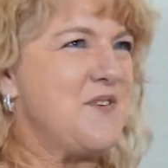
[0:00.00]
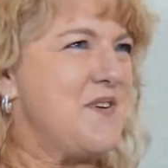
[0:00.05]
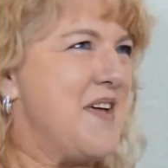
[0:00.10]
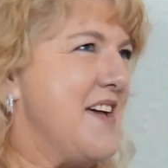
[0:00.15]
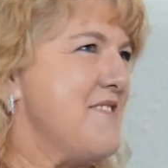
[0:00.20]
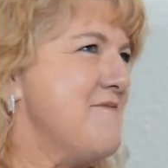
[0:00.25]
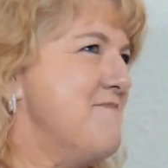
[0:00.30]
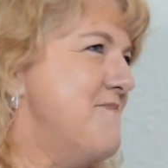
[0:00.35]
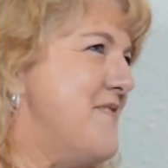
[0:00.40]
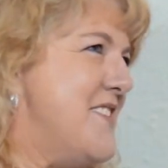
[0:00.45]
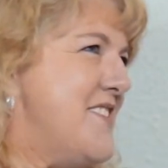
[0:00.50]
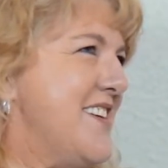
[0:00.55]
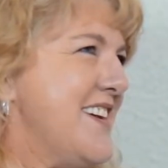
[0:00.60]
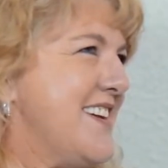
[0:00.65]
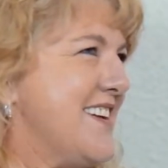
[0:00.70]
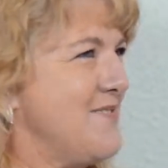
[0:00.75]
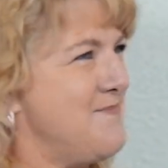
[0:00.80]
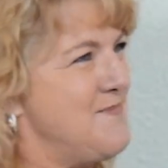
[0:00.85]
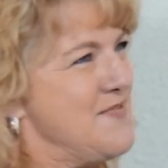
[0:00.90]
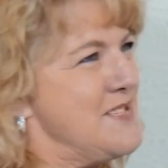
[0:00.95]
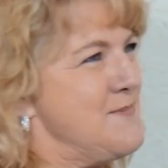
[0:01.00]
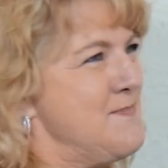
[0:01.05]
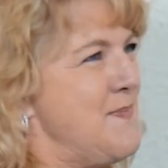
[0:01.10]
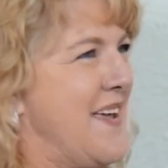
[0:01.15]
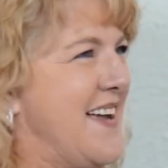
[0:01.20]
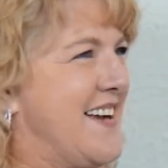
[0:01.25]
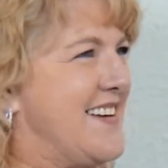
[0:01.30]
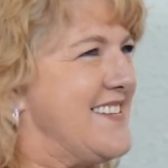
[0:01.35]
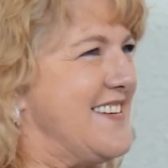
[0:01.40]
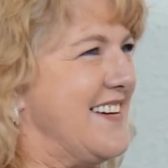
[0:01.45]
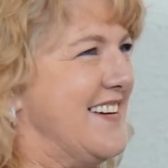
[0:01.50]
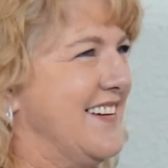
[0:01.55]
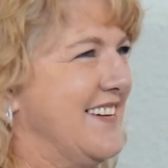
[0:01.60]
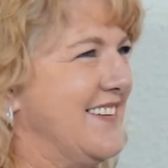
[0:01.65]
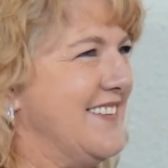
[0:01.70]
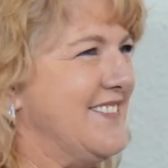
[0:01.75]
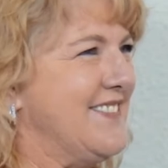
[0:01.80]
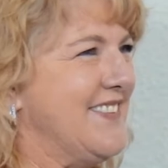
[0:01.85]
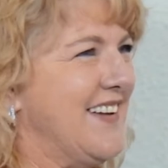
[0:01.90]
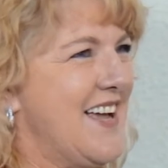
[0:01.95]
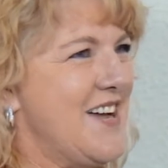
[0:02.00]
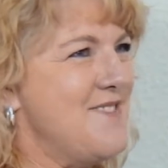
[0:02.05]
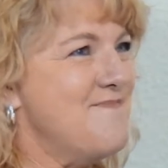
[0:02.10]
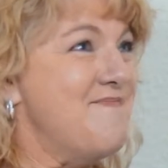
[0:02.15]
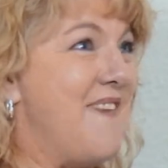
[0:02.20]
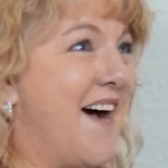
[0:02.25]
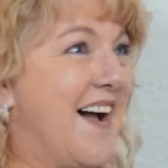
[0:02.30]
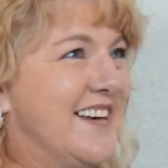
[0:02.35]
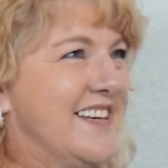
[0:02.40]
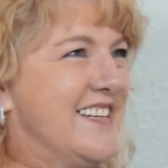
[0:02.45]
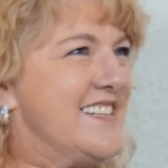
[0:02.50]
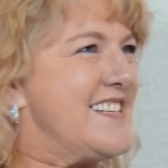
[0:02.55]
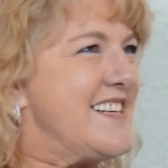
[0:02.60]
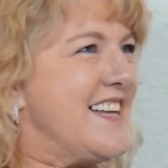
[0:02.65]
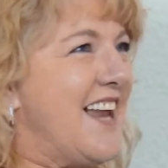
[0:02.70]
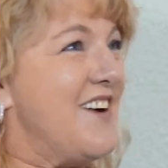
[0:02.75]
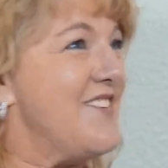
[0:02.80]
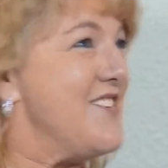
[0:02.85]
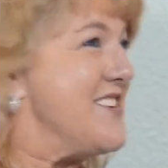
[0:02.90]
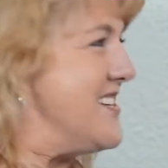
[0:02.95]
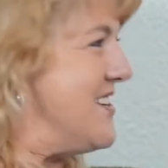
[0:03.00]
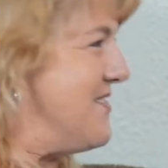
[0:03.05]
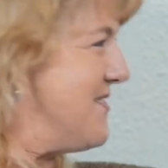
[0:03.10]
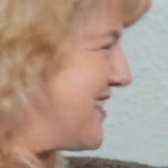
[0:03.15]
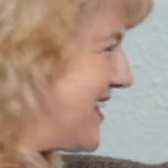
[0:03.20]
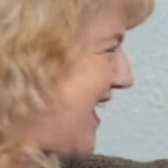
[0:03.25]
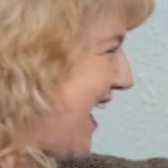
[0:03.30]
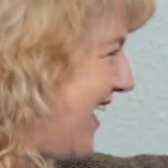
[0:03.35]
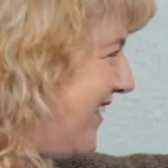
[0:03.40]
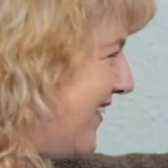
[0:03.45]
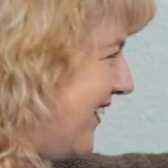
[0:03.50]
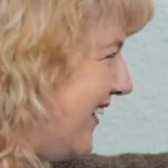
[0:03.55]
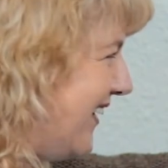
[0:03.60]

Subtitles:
like we have Miracle Perspective, mine is Clarity with Carol.